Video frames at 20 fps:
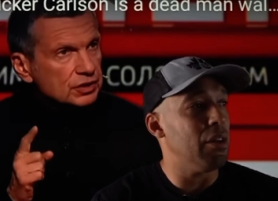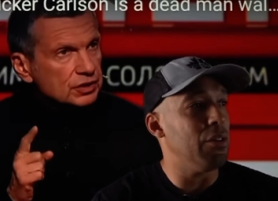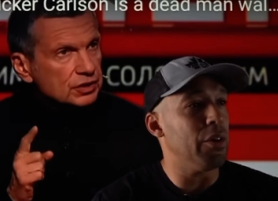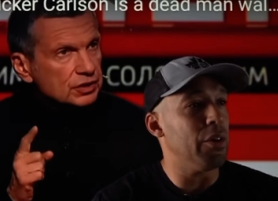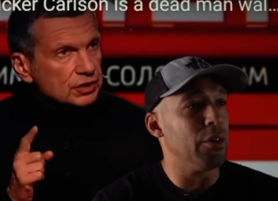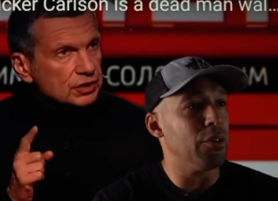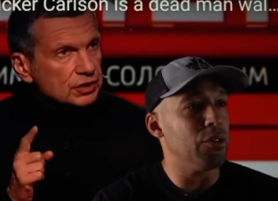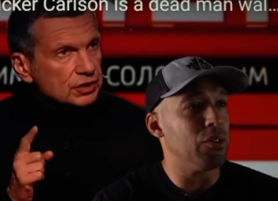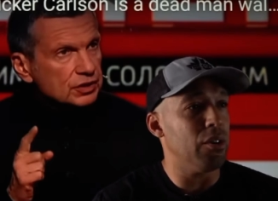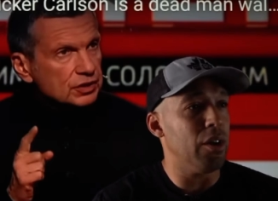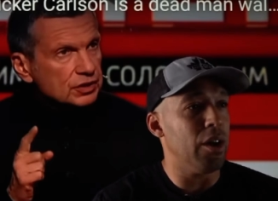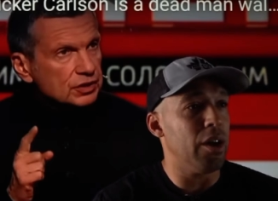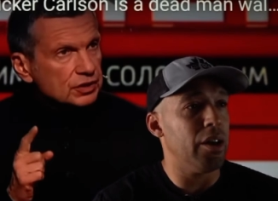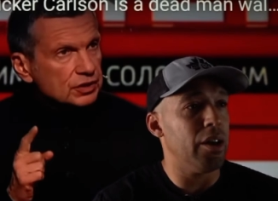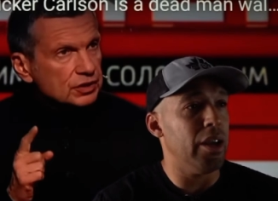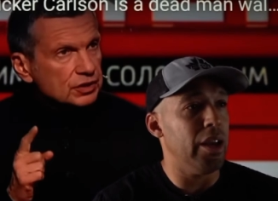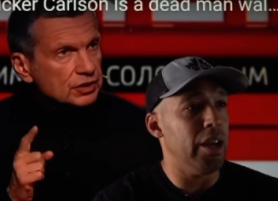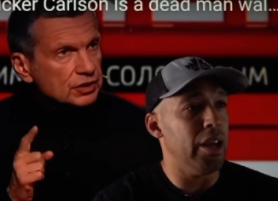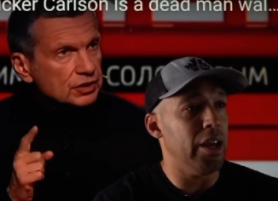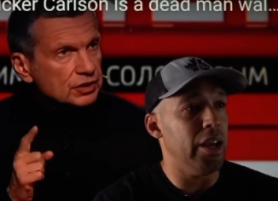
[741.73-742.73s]
Speaker 1: there is
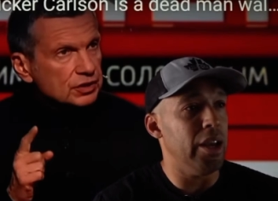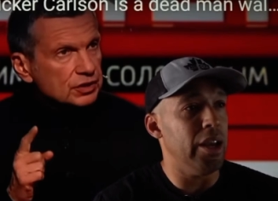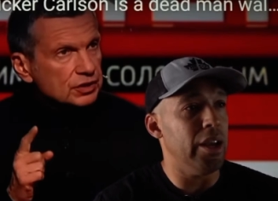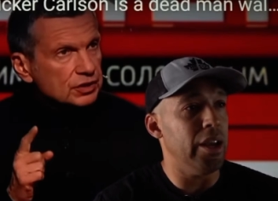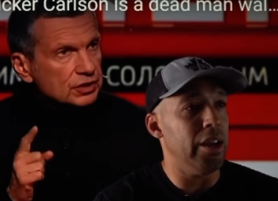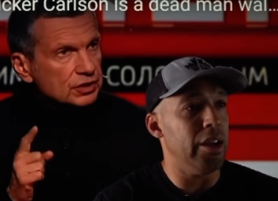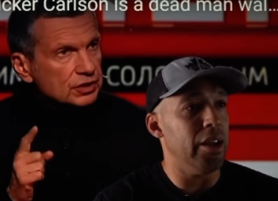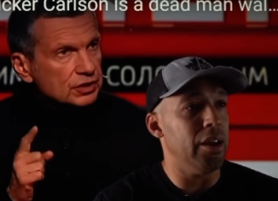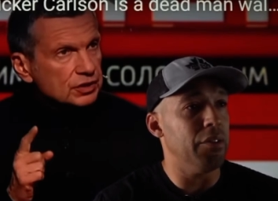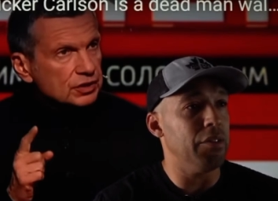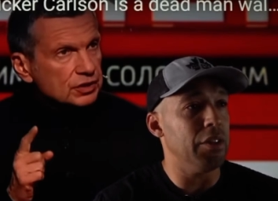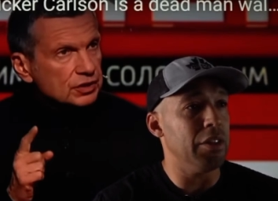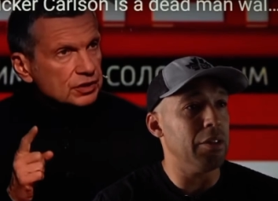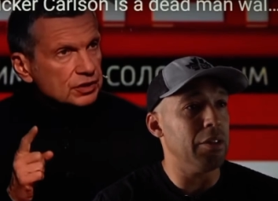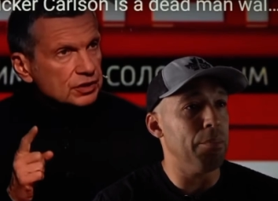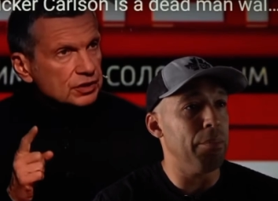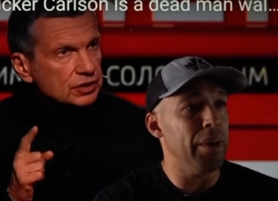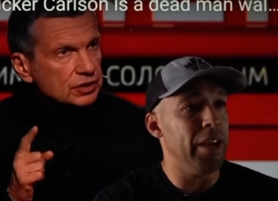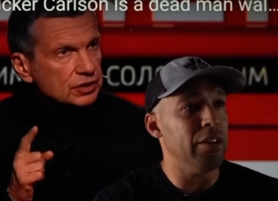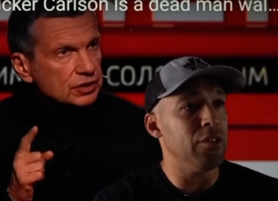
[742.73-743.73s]
not a that
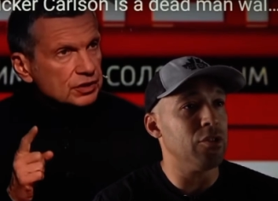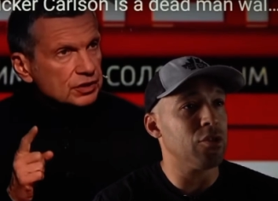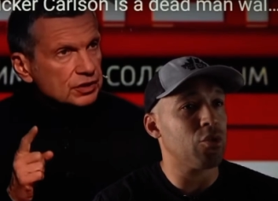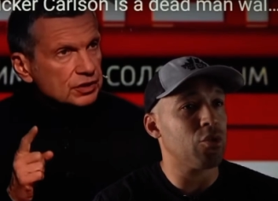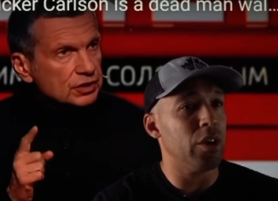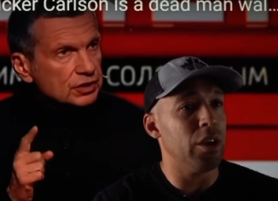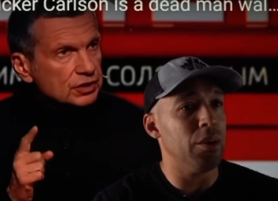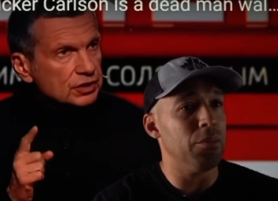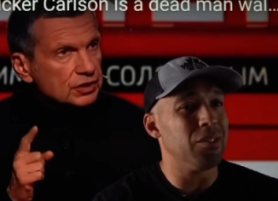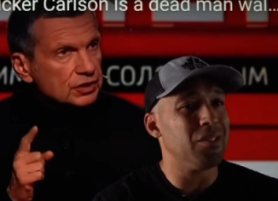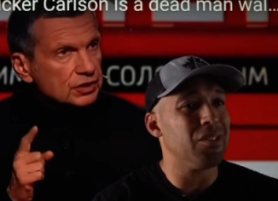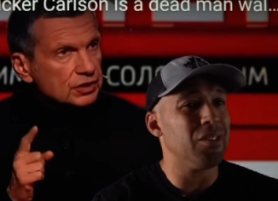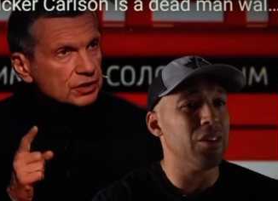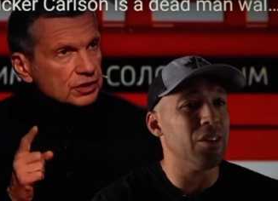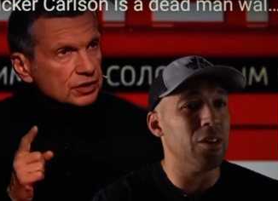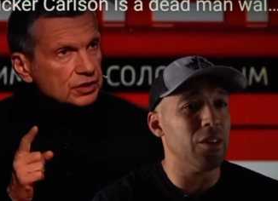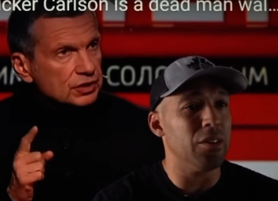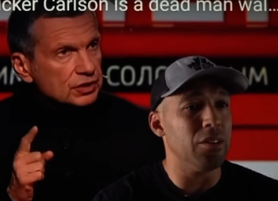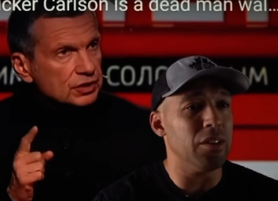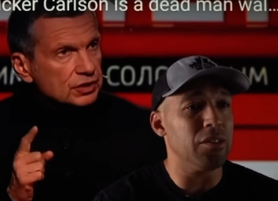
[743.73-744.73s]
the mainstream
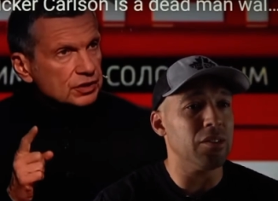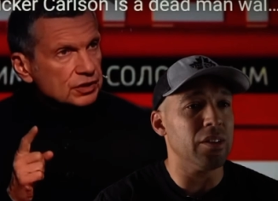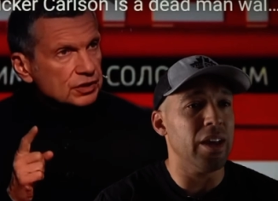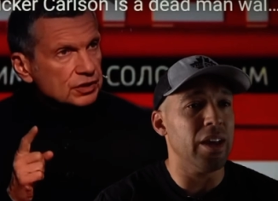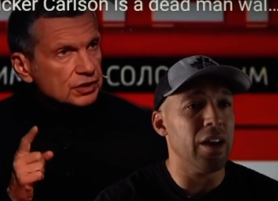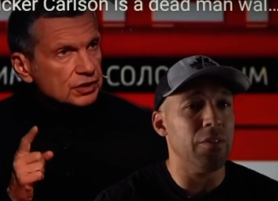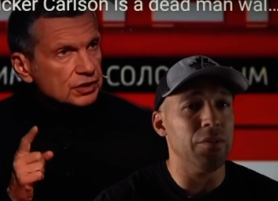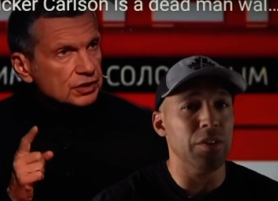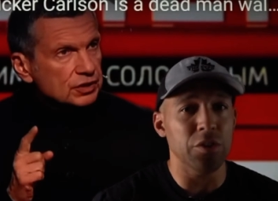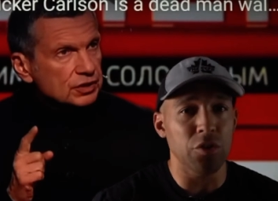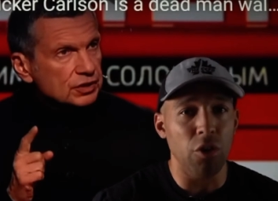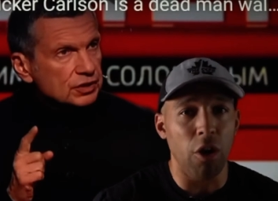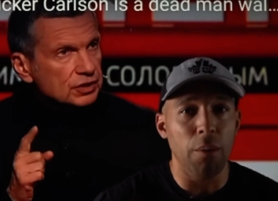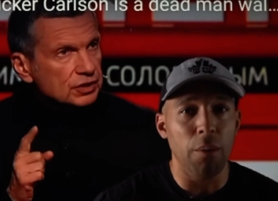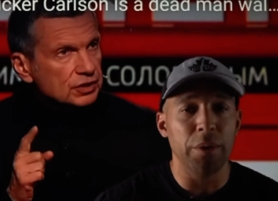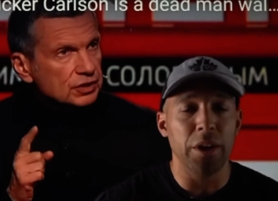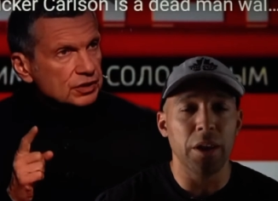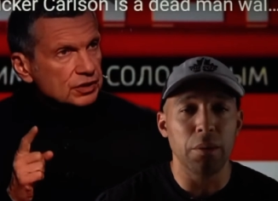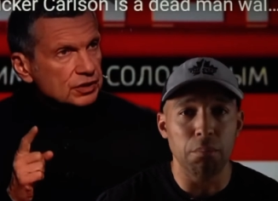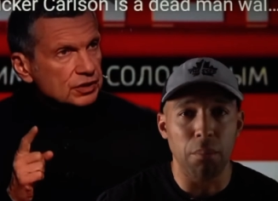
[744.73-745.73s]
still doesn't have the
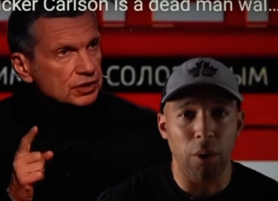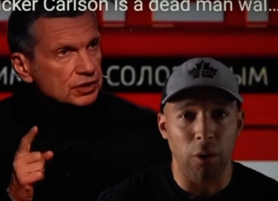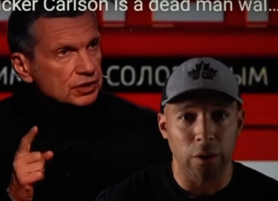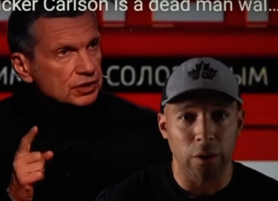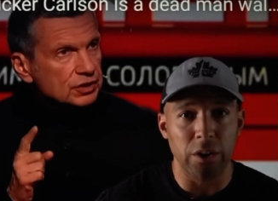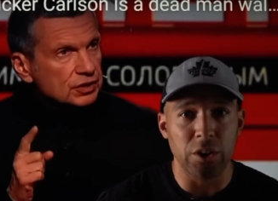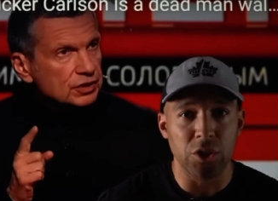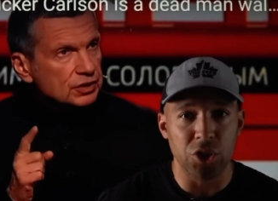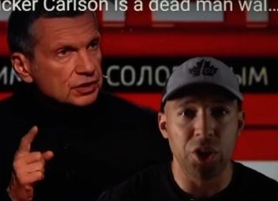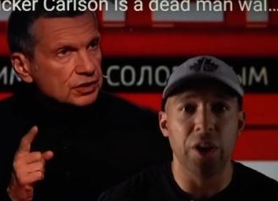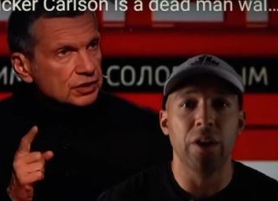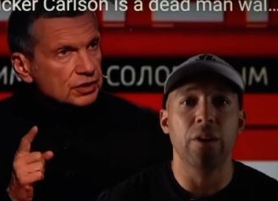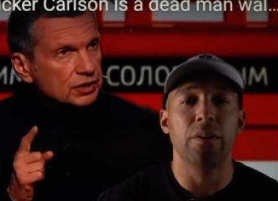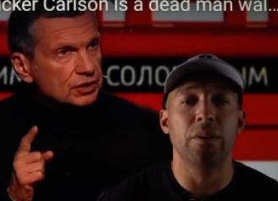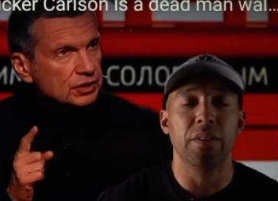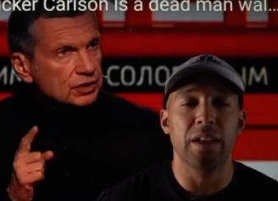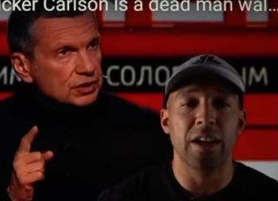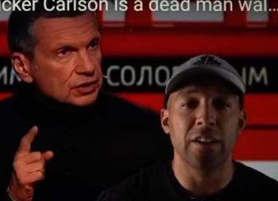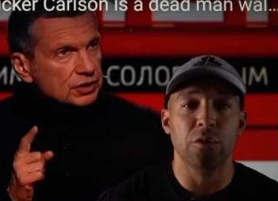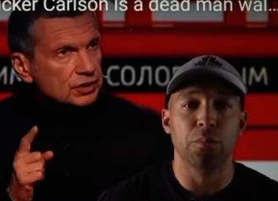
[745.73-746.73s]
dominant market share
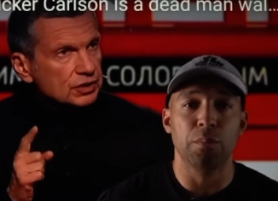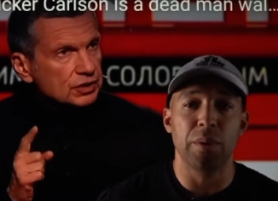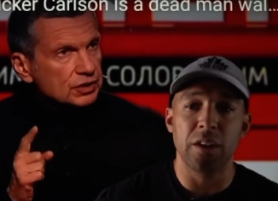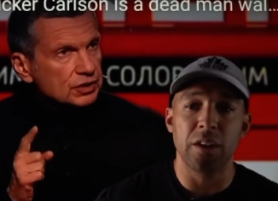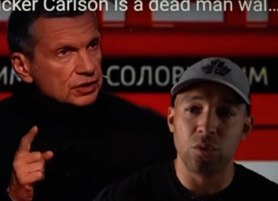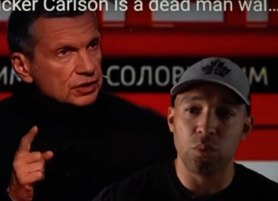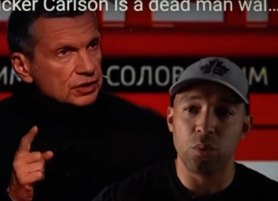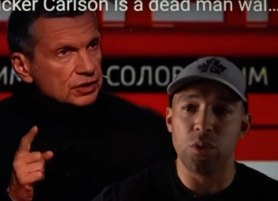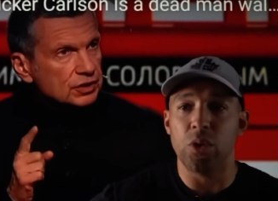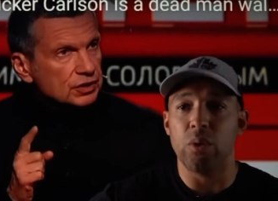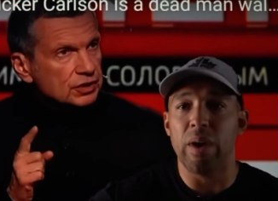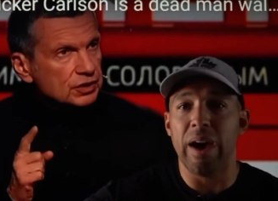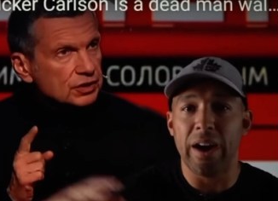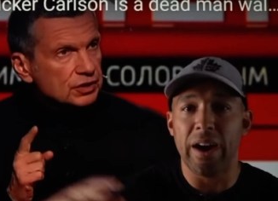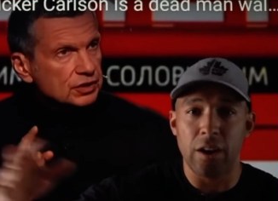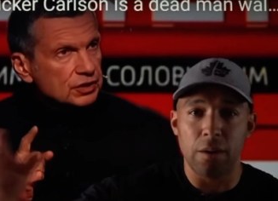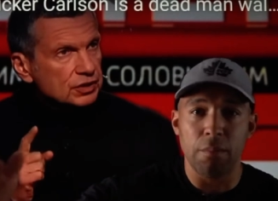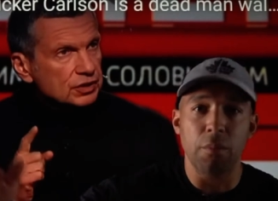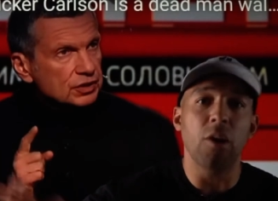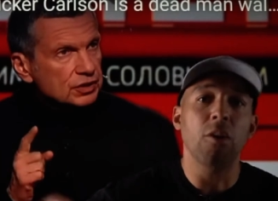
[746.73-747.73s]
in that space when you
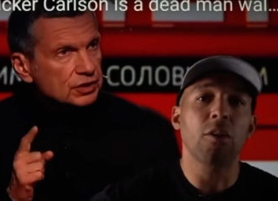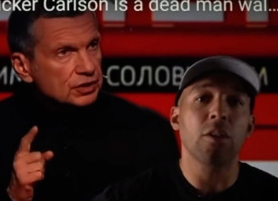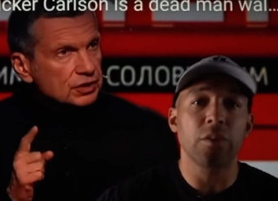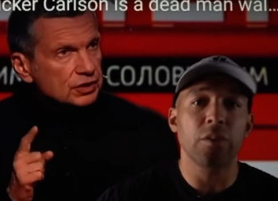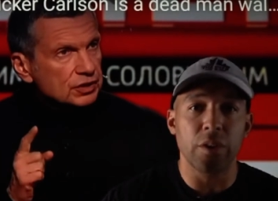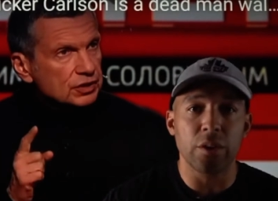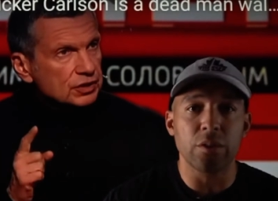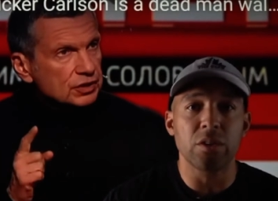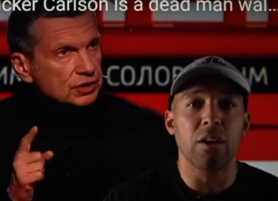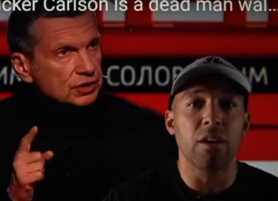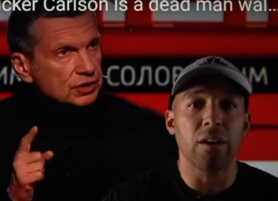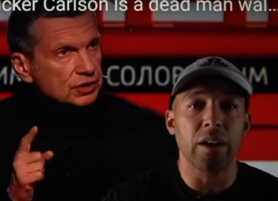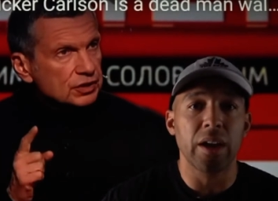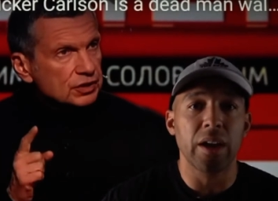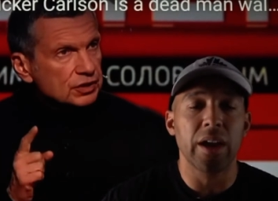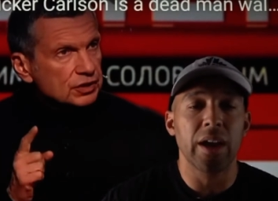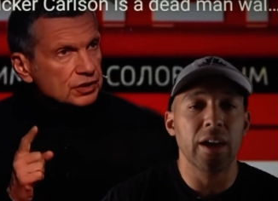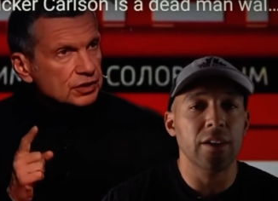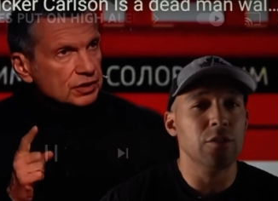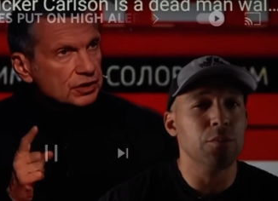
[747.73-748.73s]
add up all of their
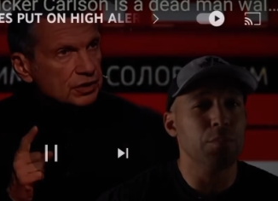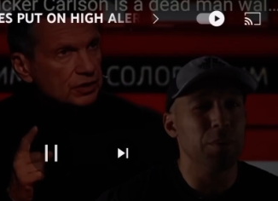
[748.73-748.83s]
talking heads,